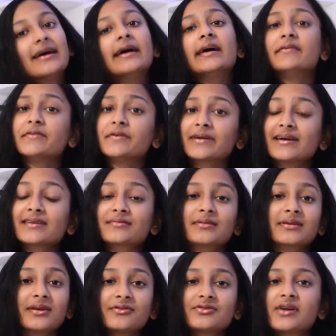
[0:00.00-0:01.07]
If you guys
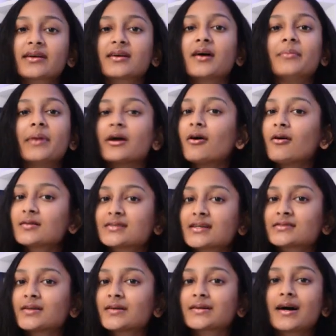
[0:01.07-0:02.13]
want to go check out my old TikTok